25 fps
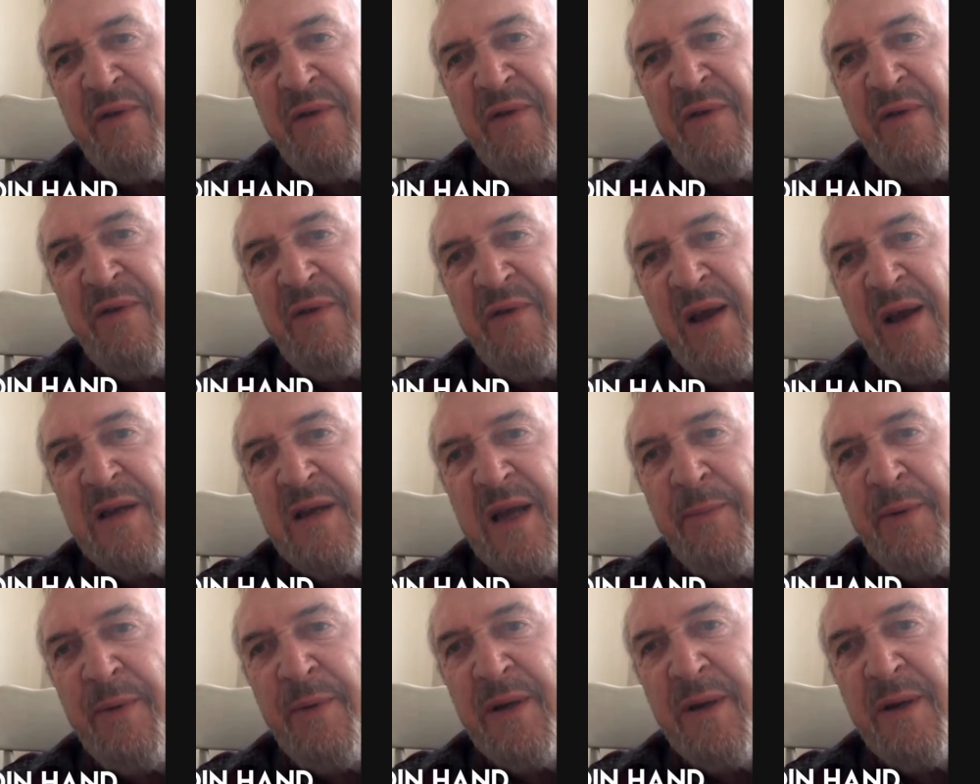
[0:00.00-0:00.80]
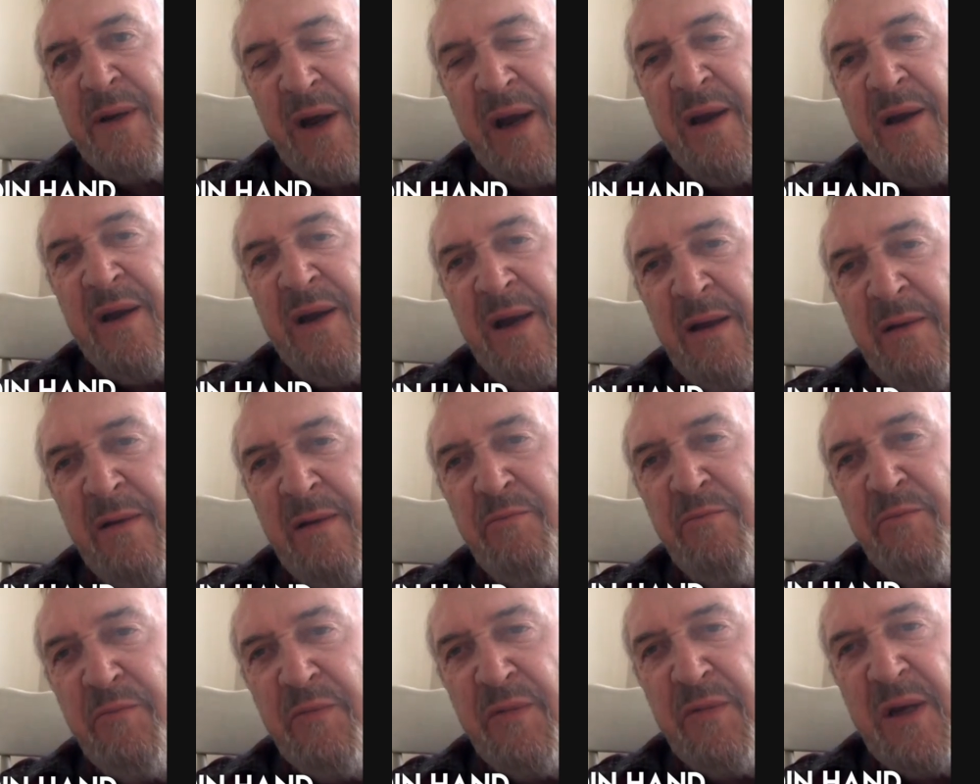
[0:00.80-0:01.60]
by Frank Stapleton,
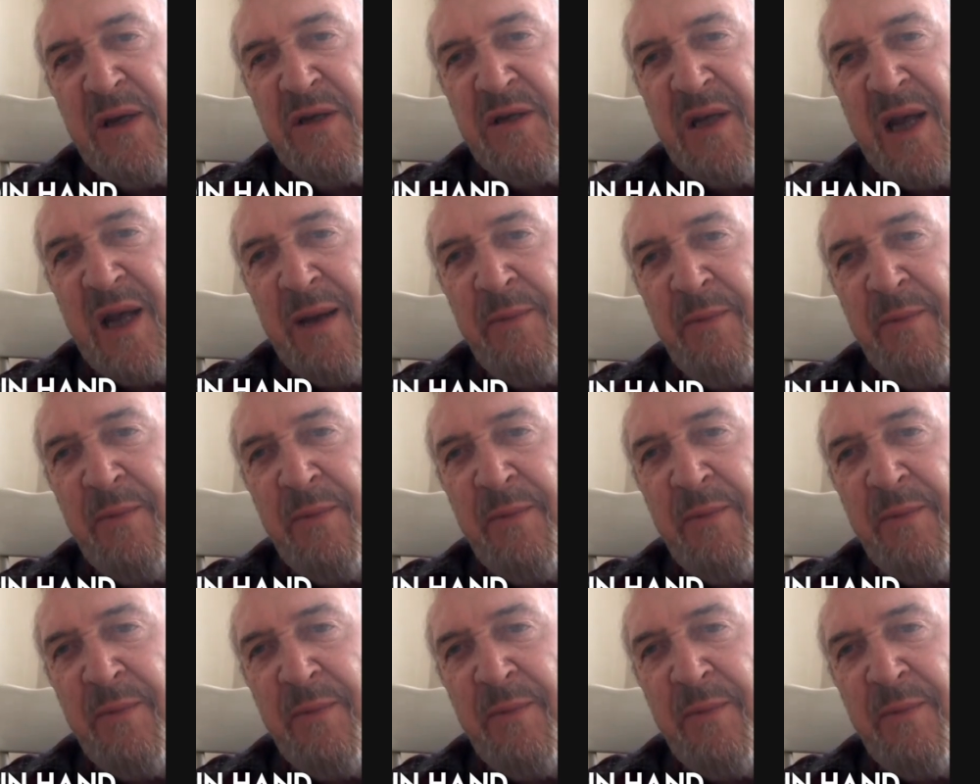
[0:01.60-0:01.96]
Brady